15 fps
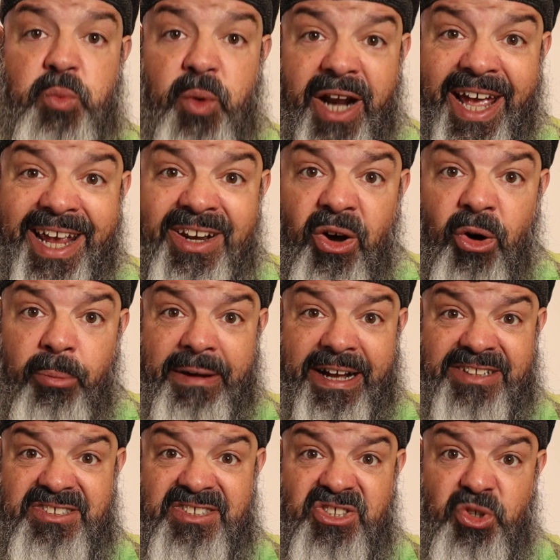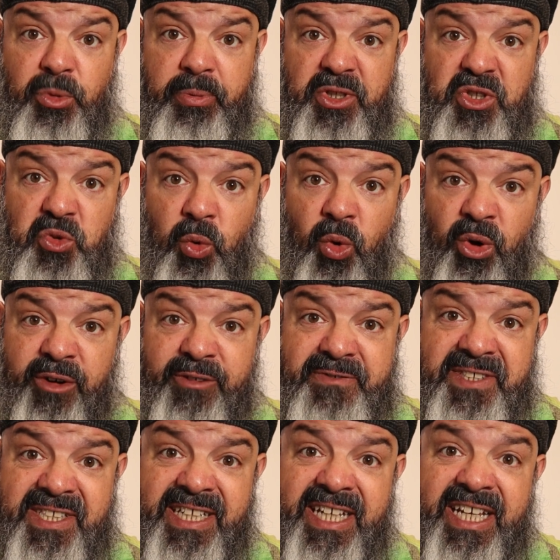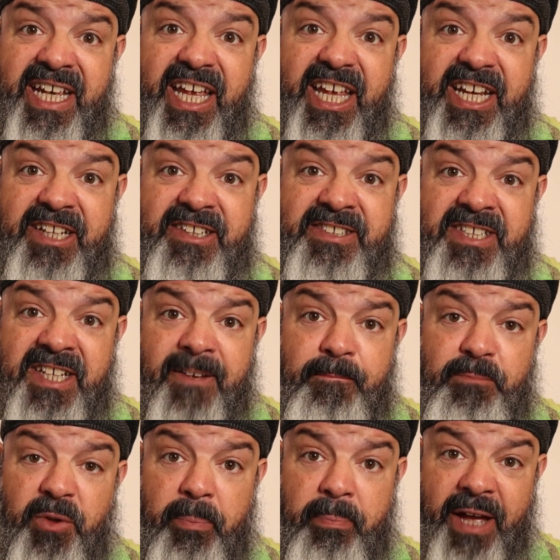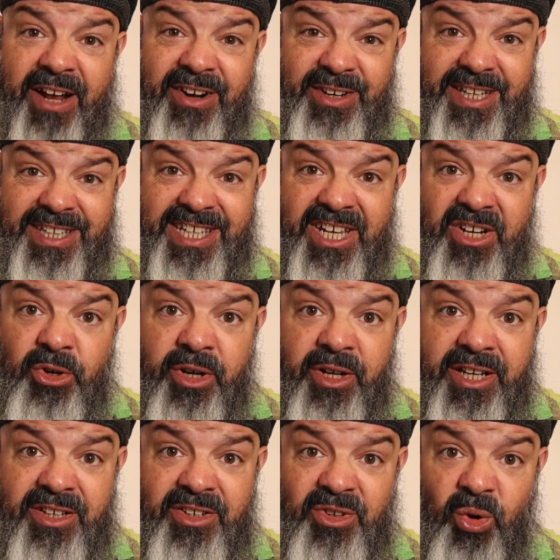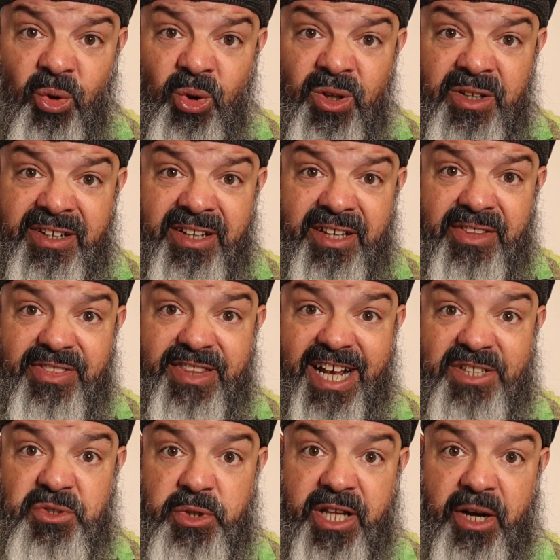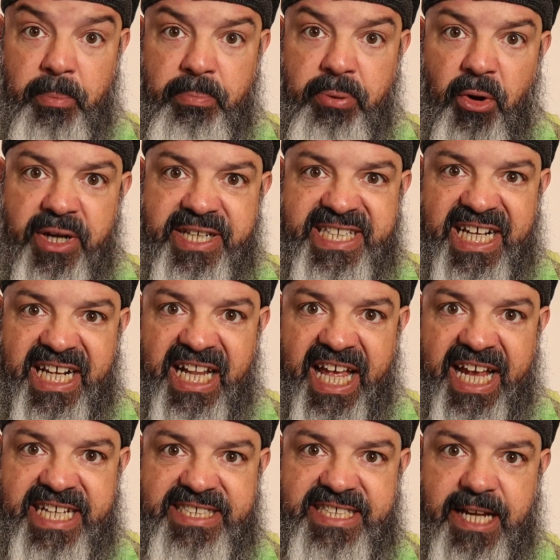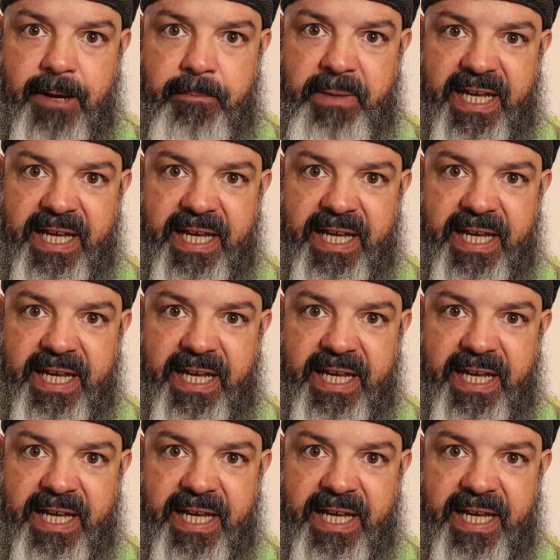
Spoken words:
what I know about super dwarves. It's about a year old. That's when their poison glands come